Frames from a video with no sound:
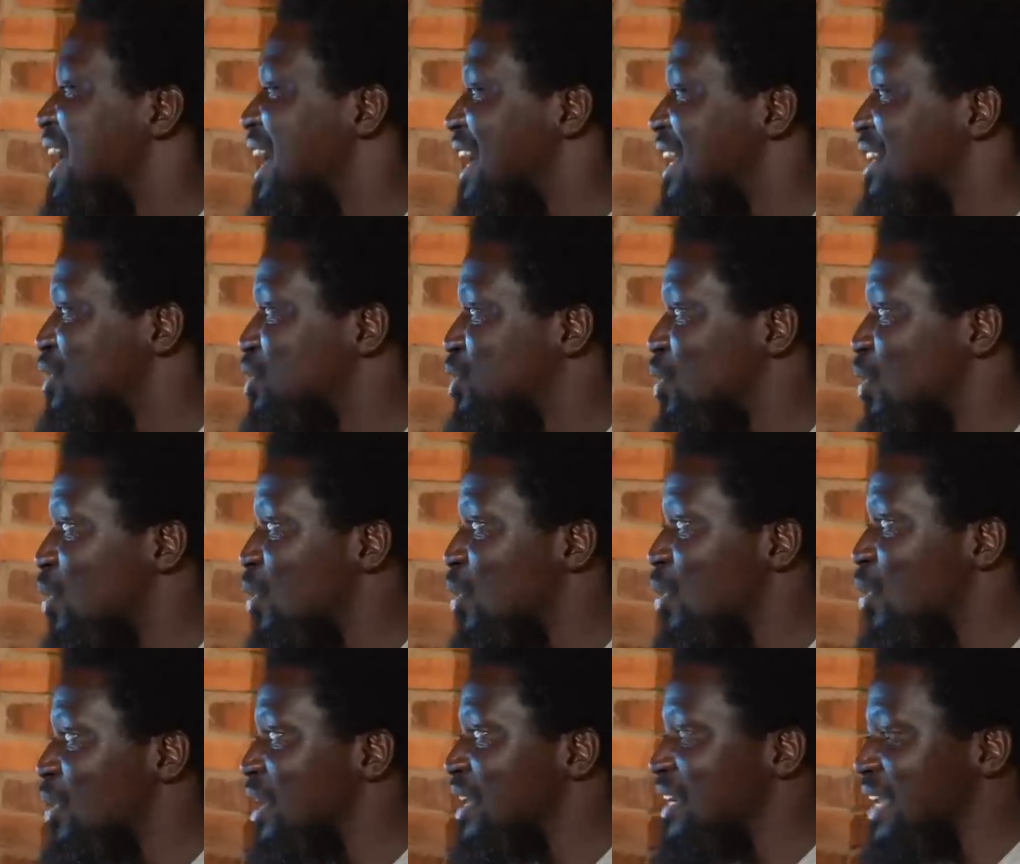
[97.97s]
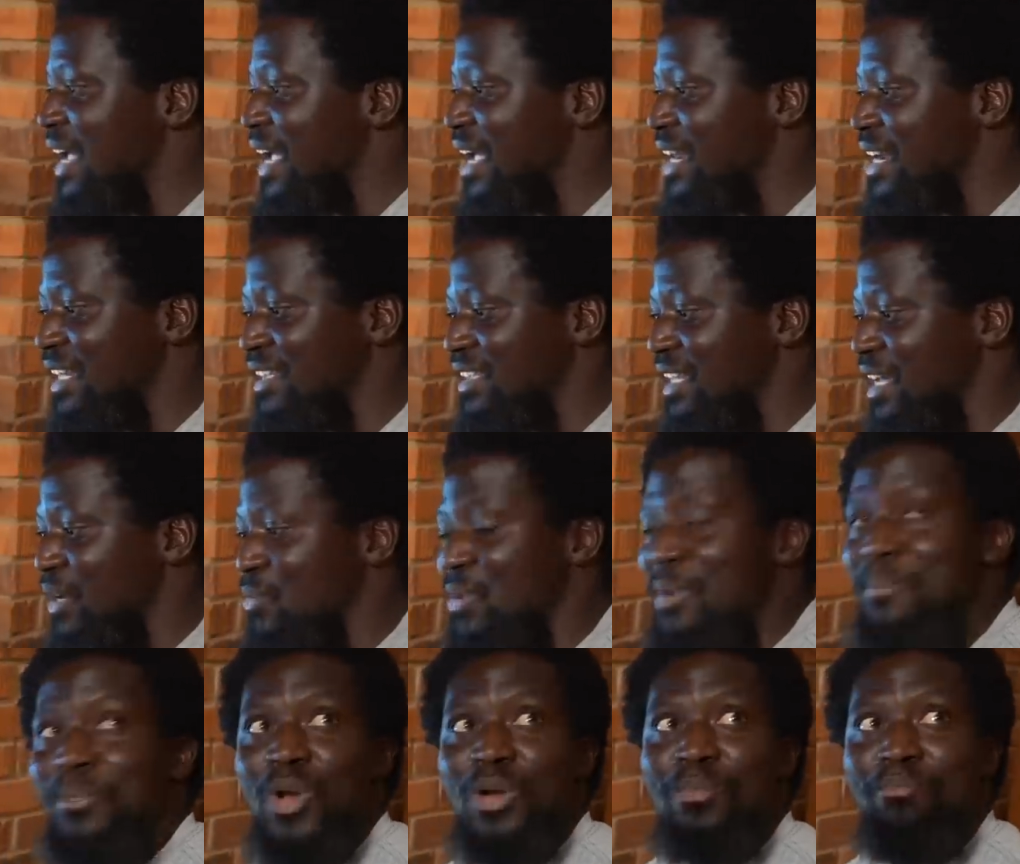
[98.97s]
and so the
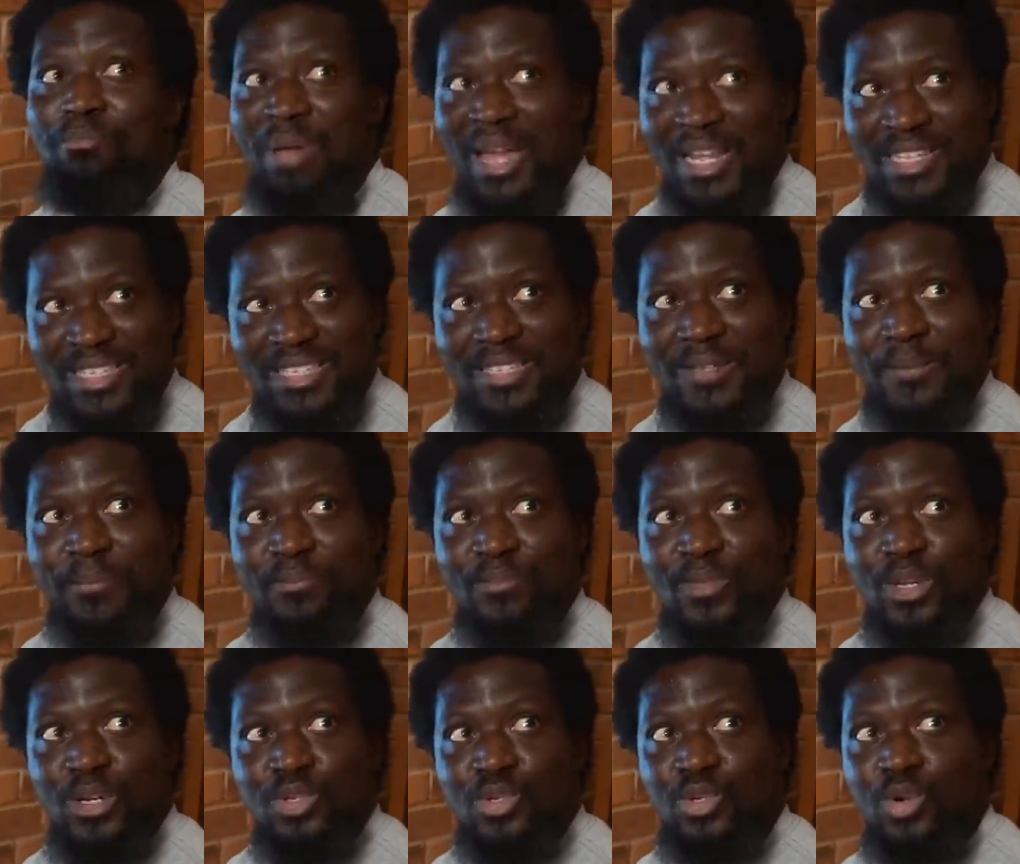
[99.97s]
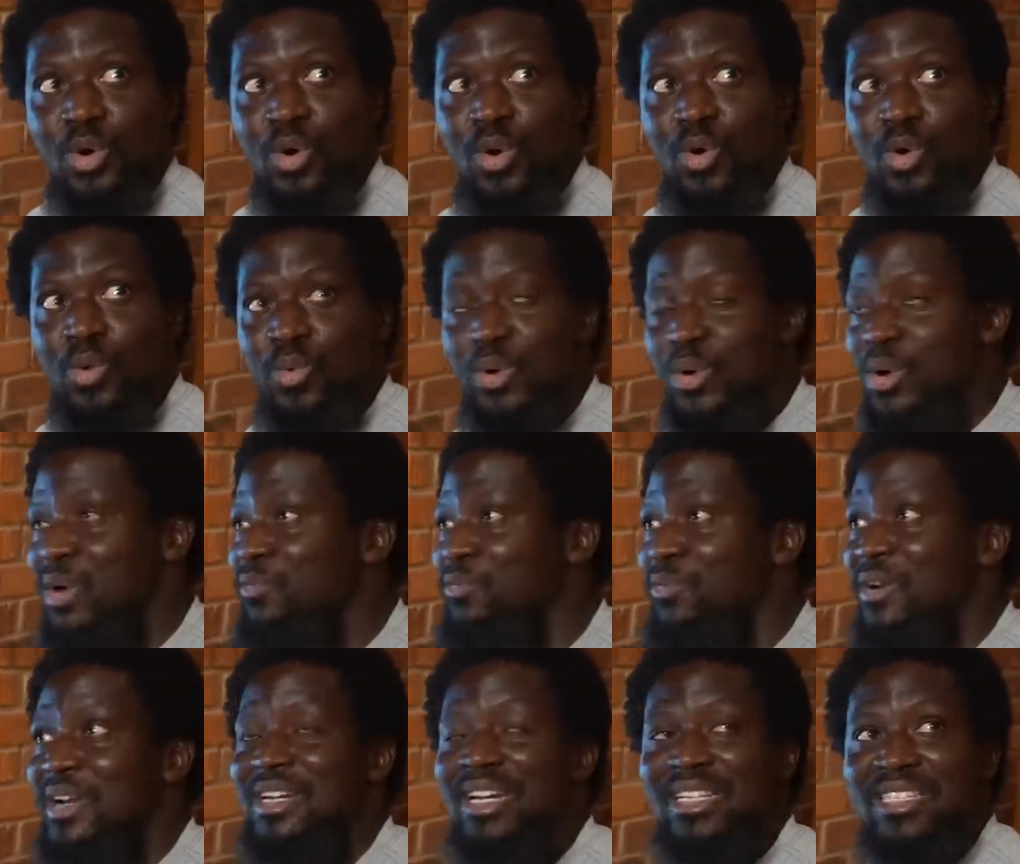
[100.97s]
rim got bent. So we were
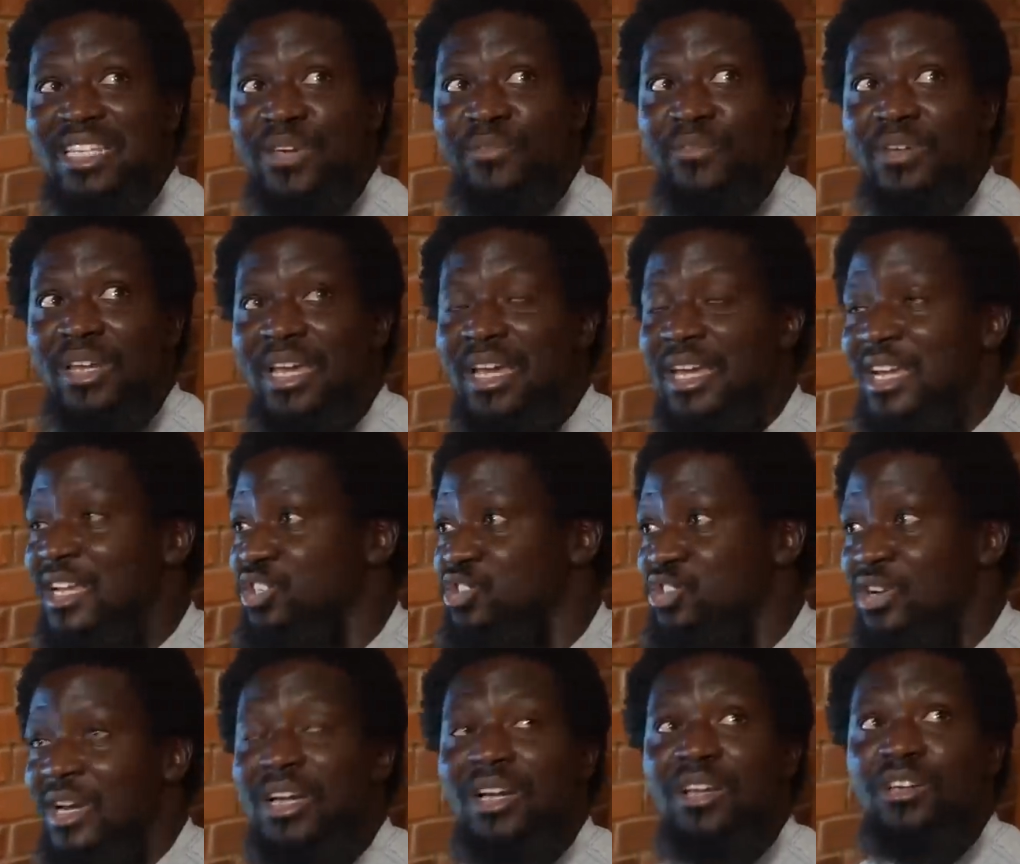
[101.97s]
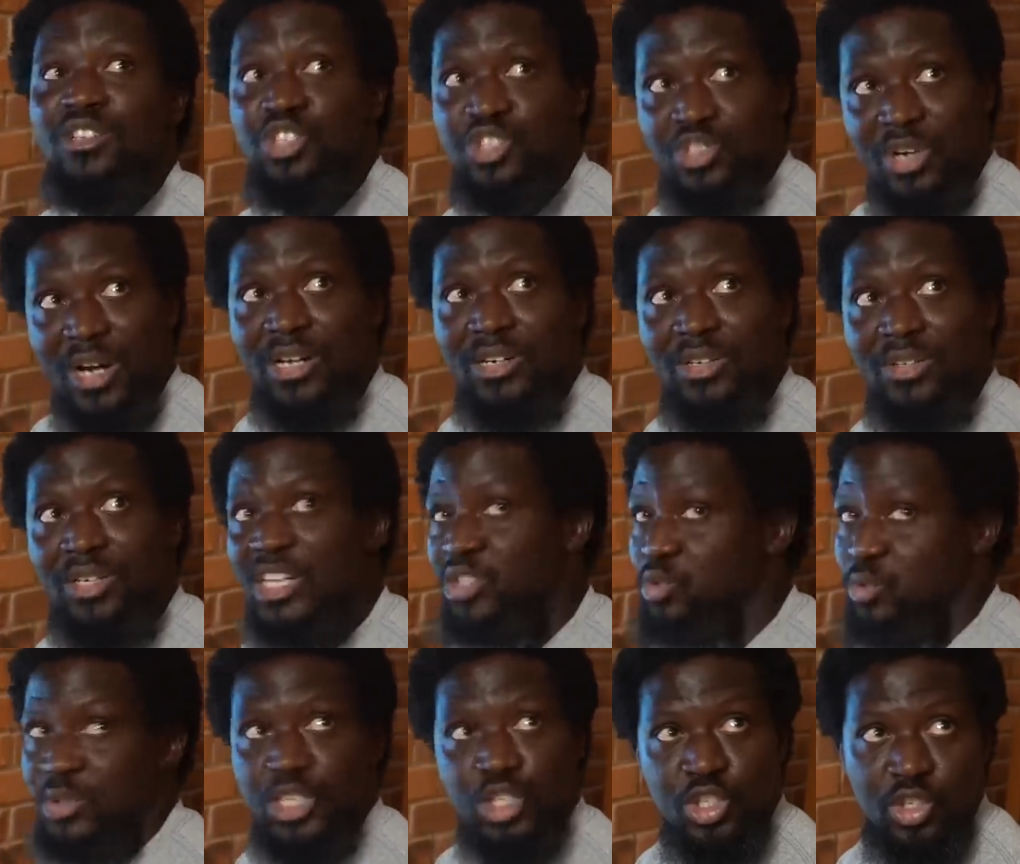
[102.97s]
afraid that if the truck struggled,
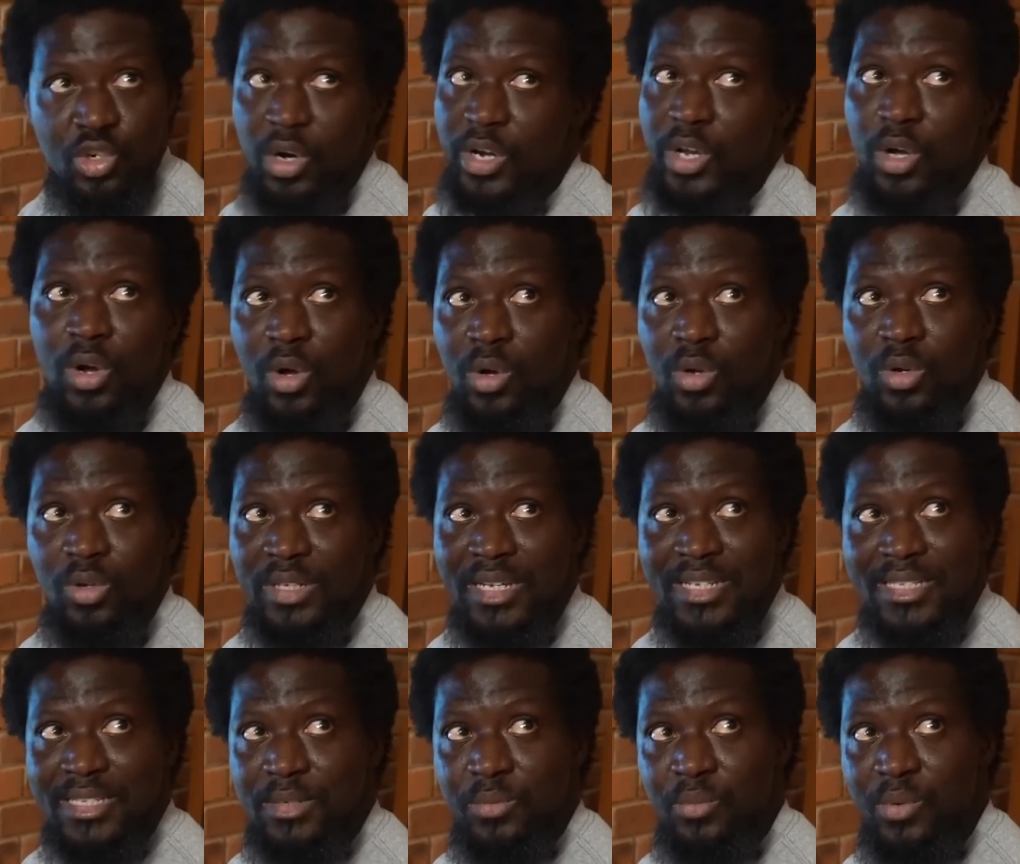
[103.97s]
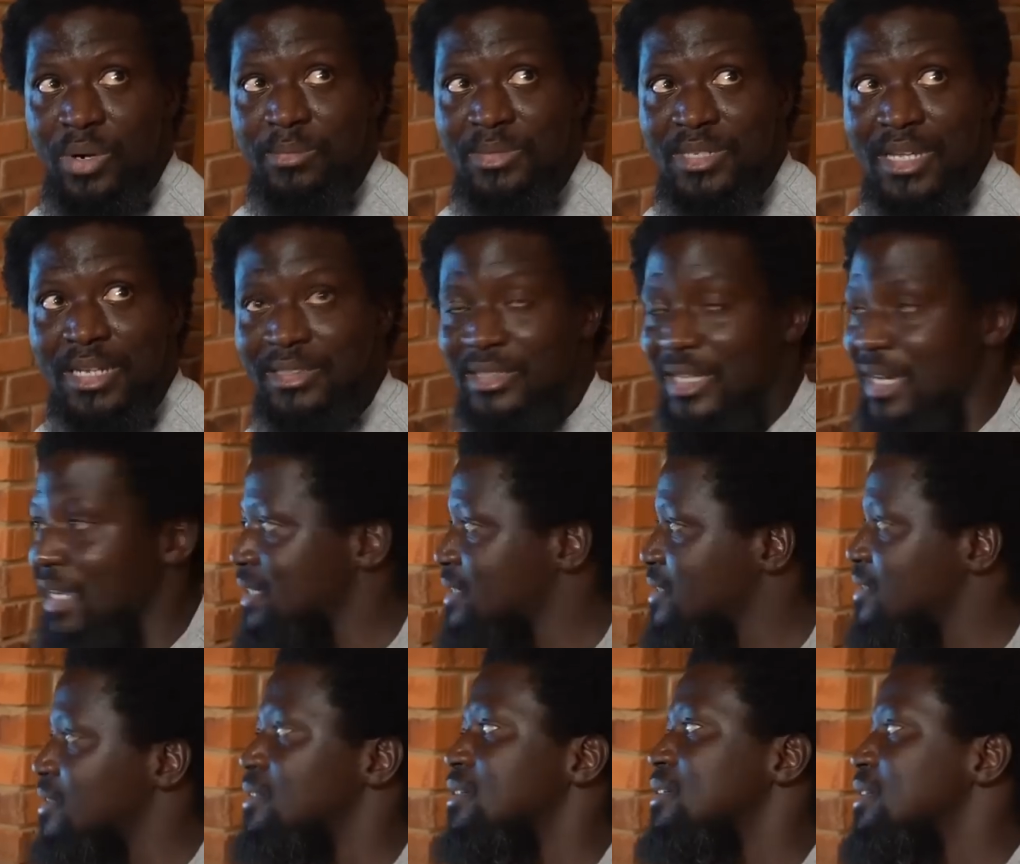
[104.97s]
it would destroy all its rims and ties.